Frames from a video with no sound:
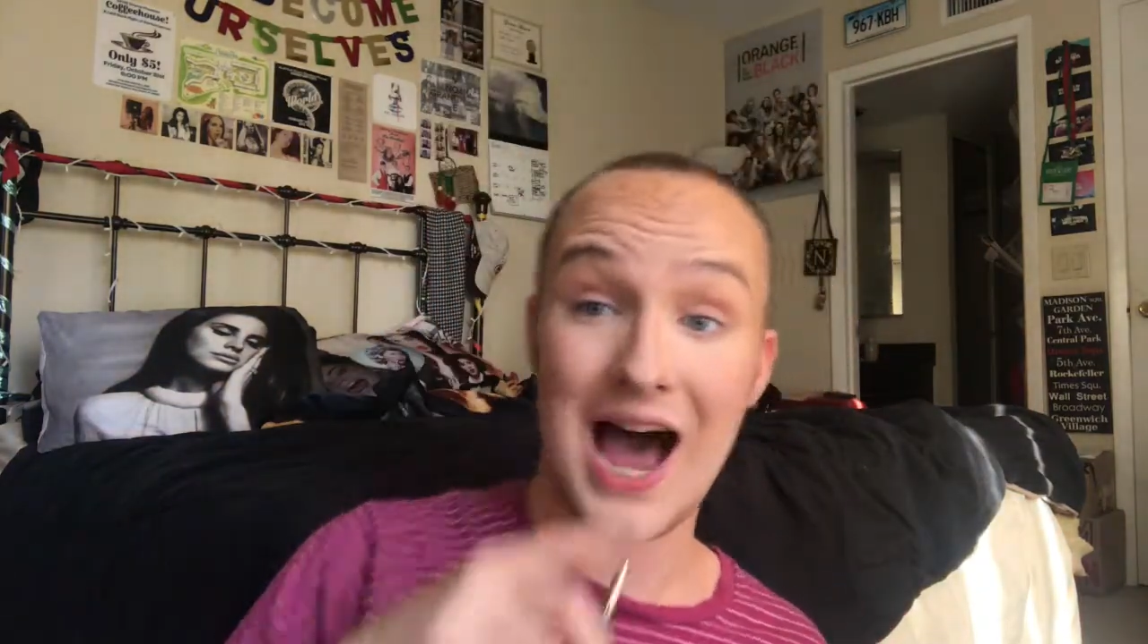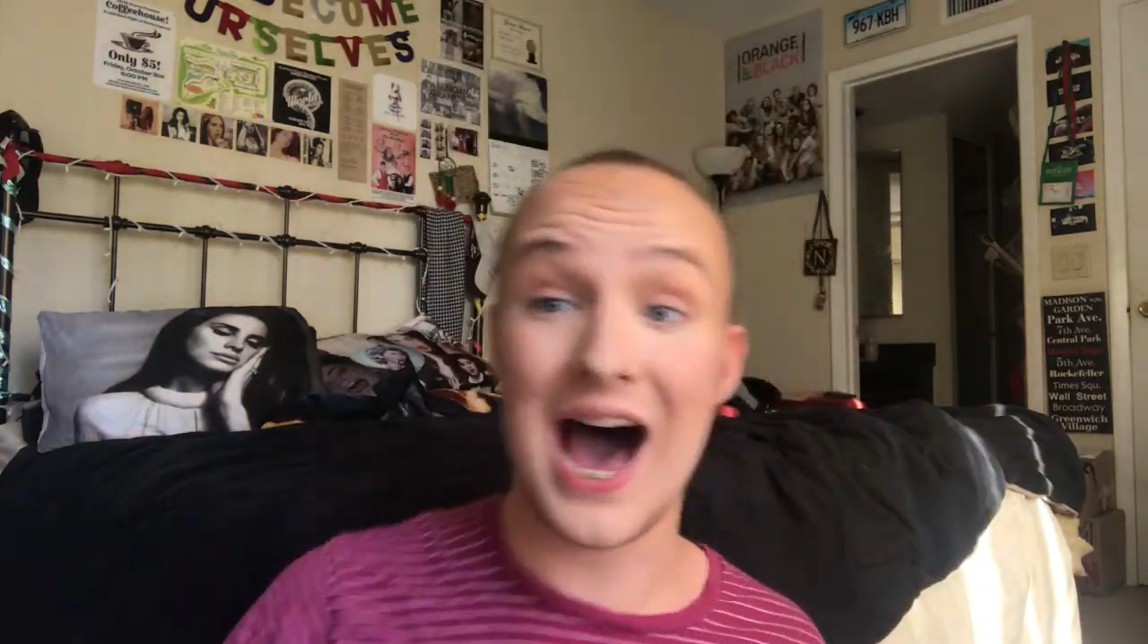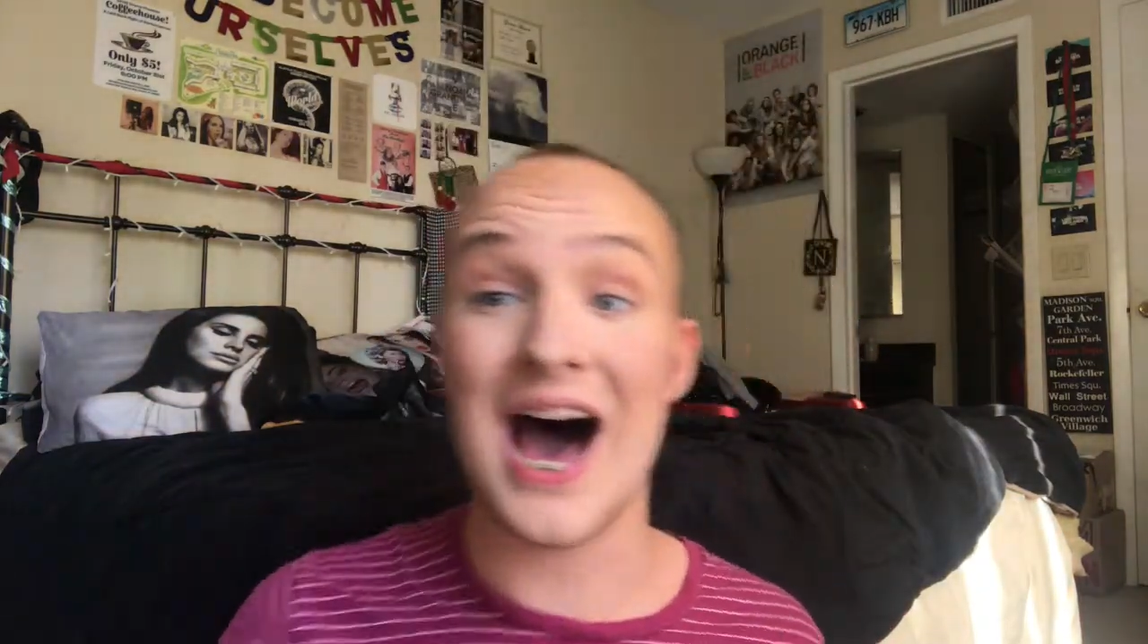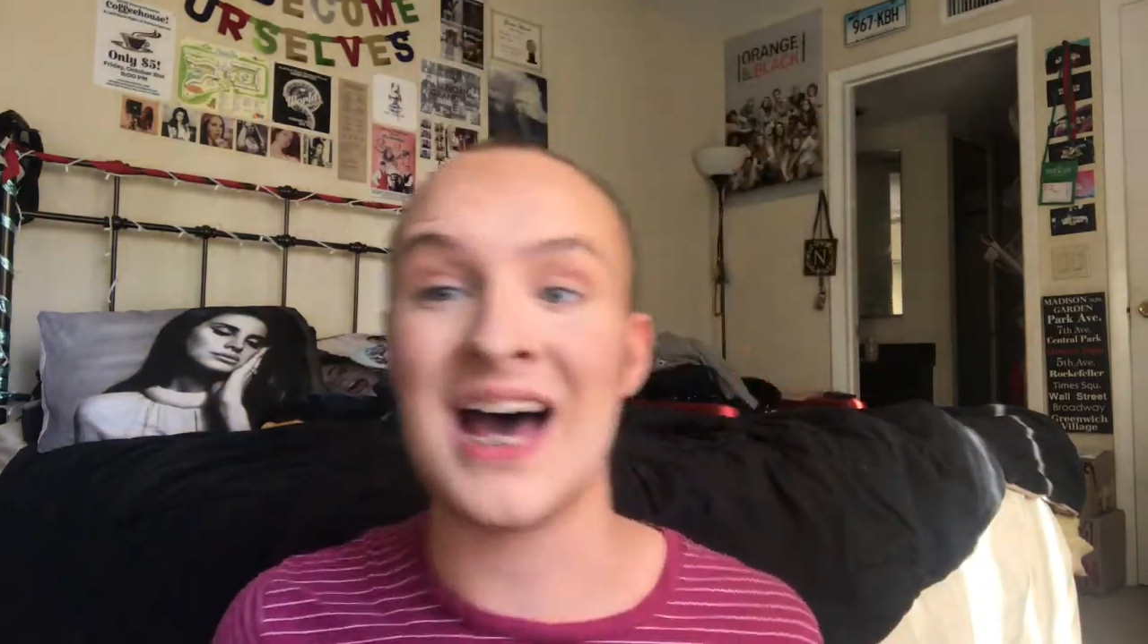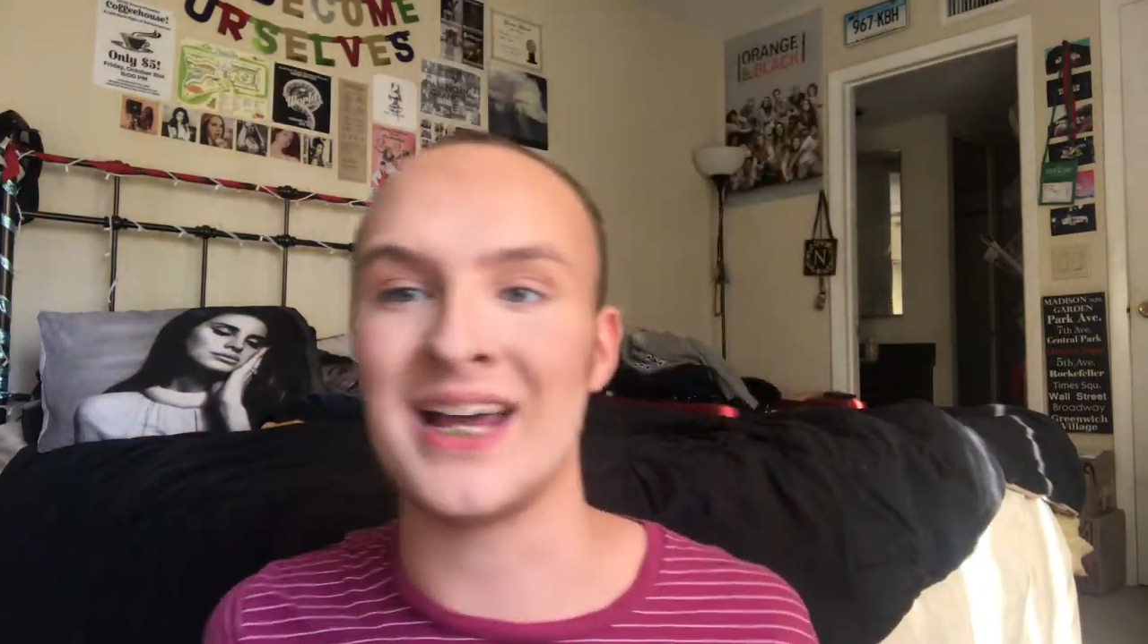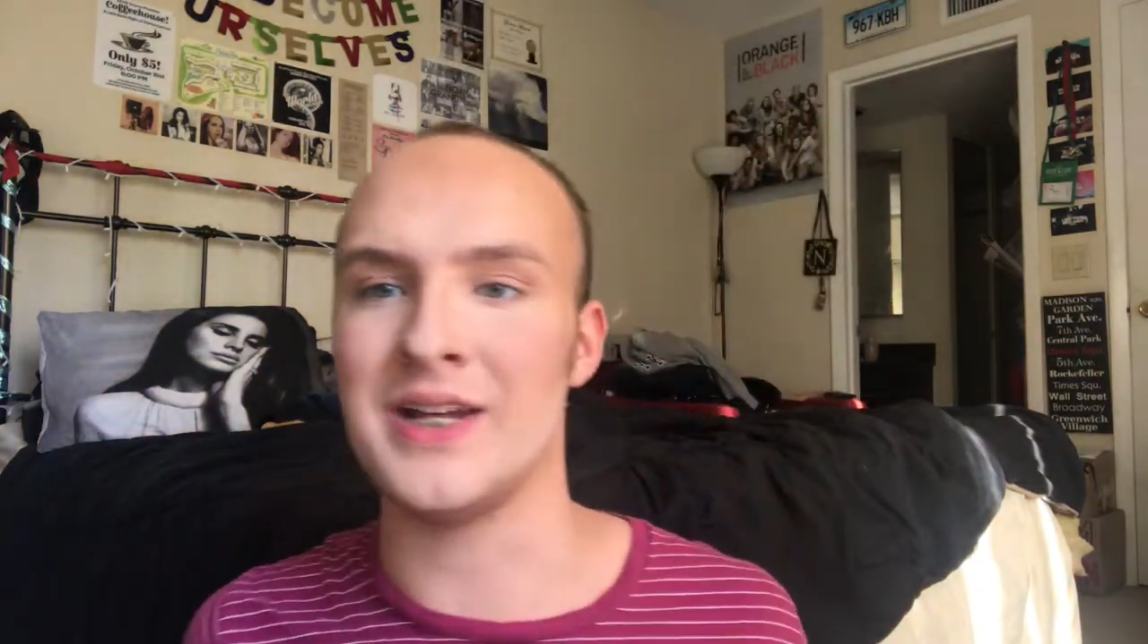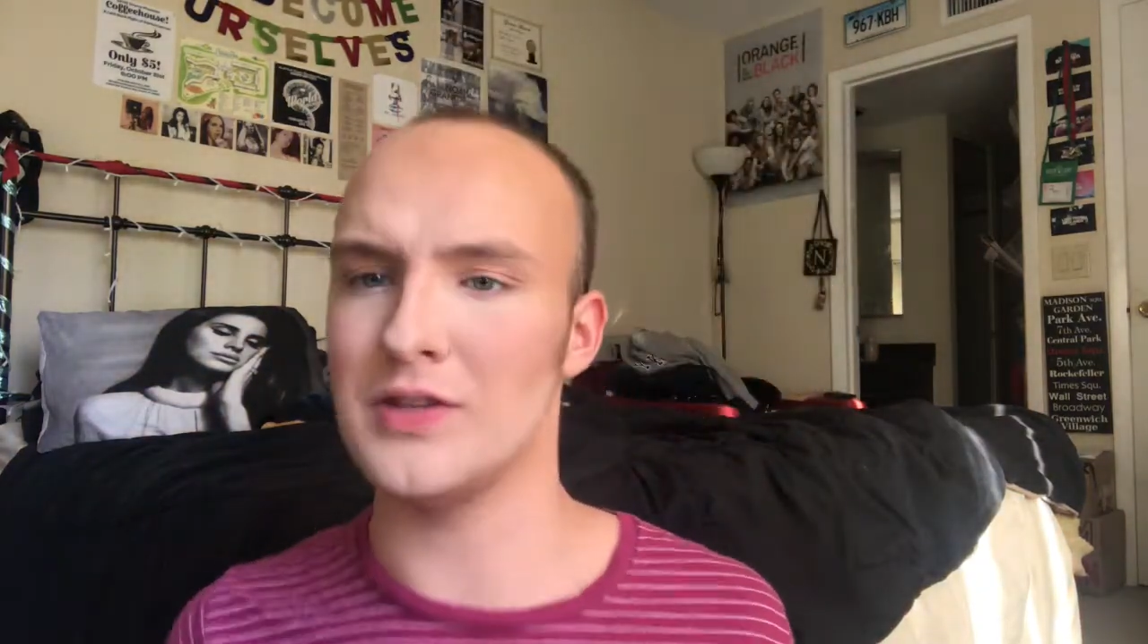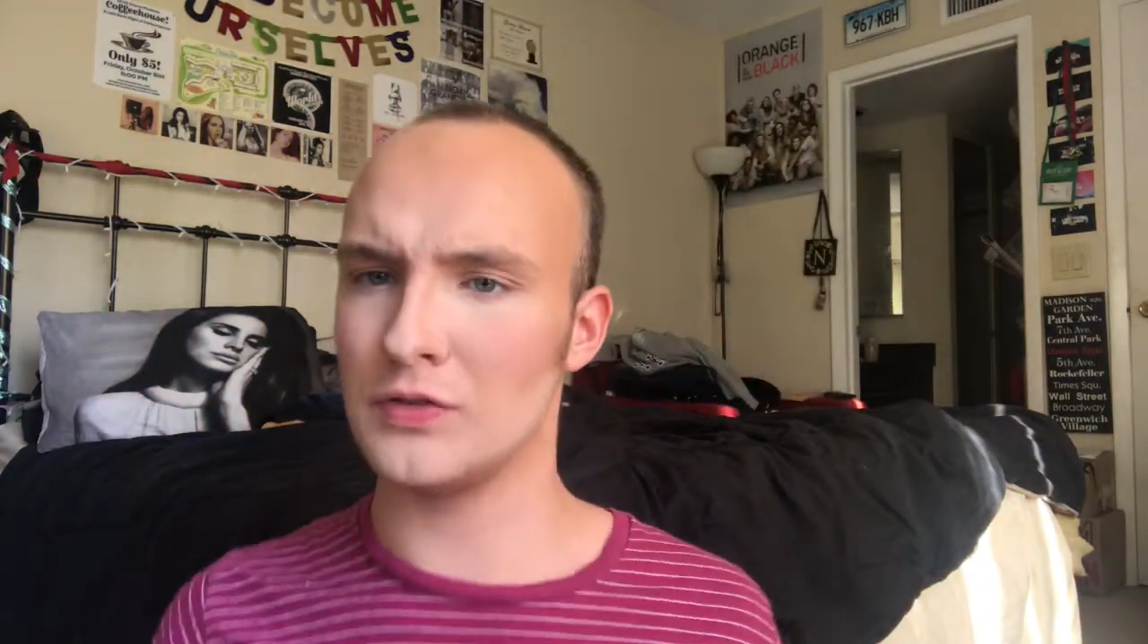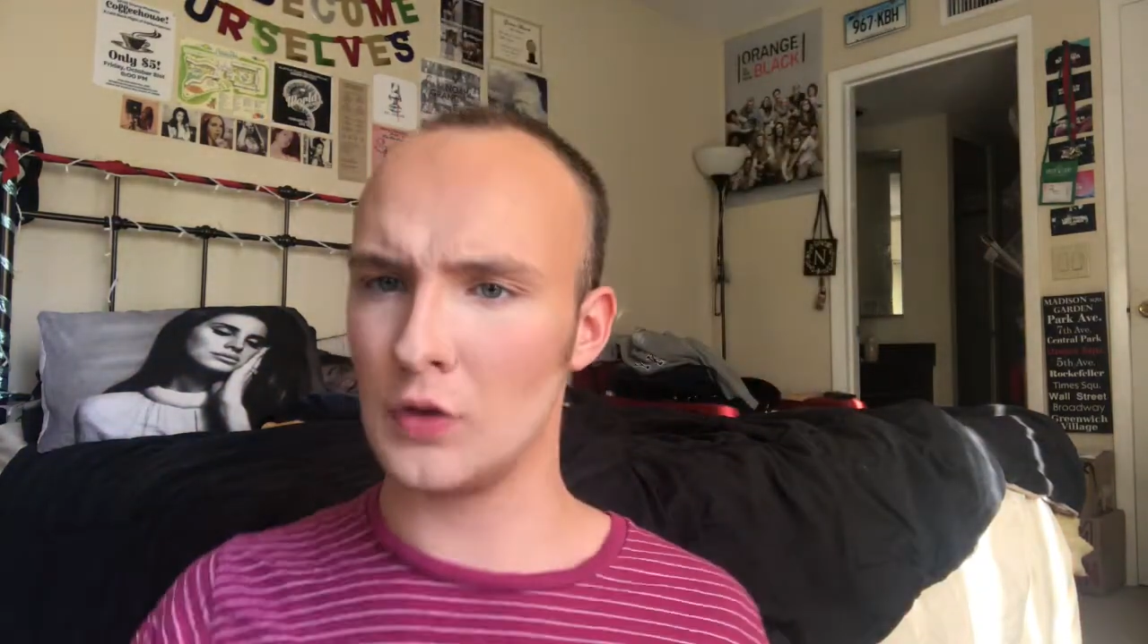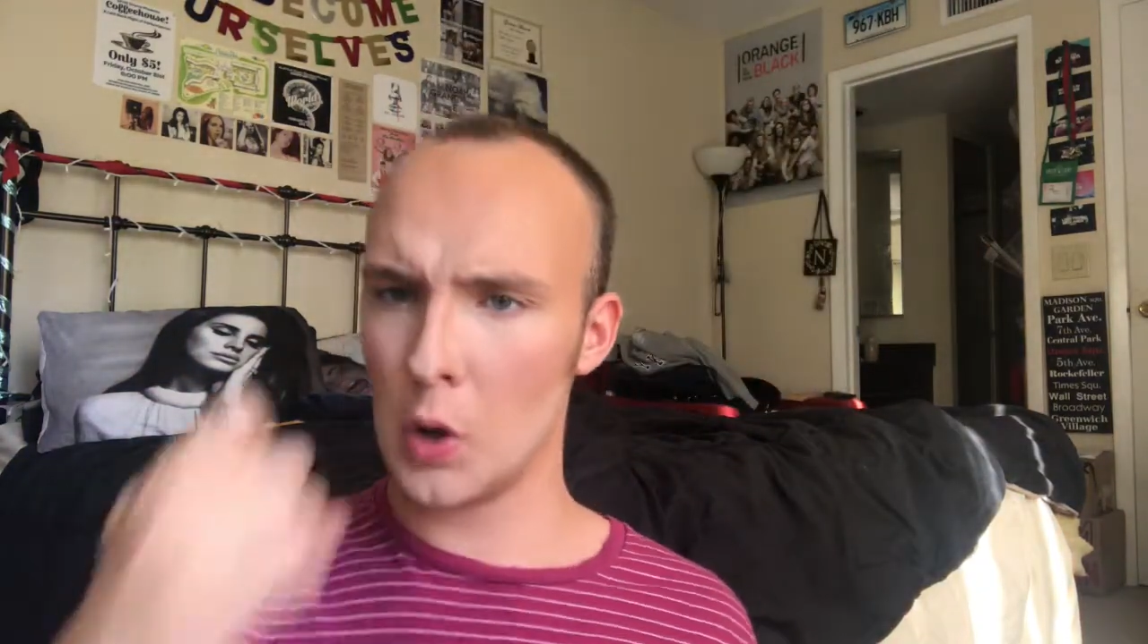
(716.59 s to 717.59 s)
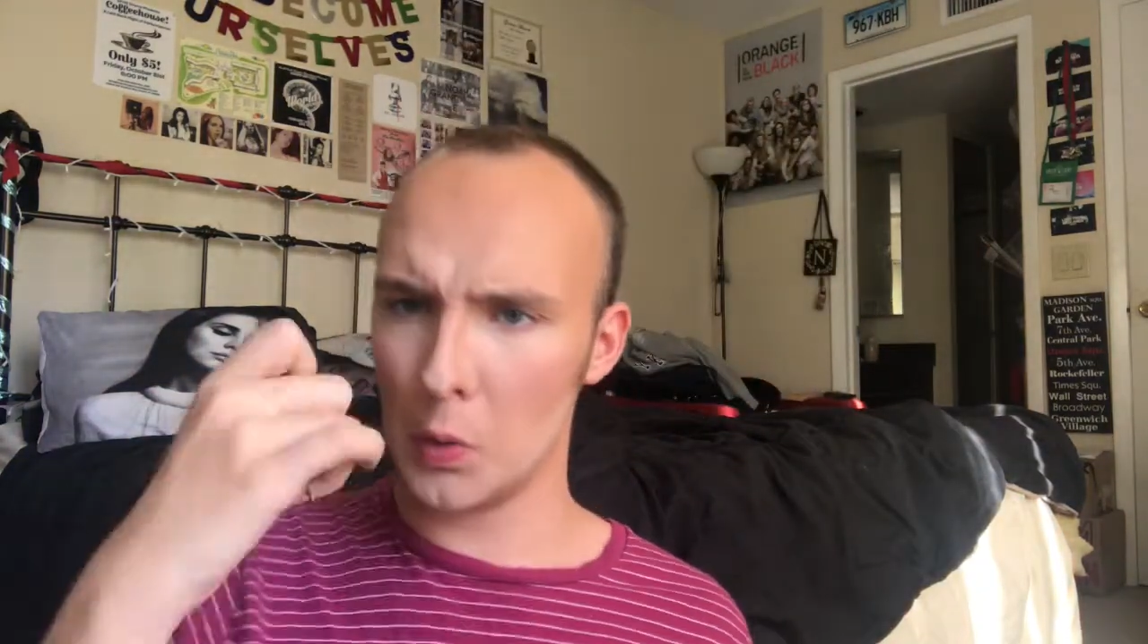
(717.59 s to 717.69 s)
Eyes.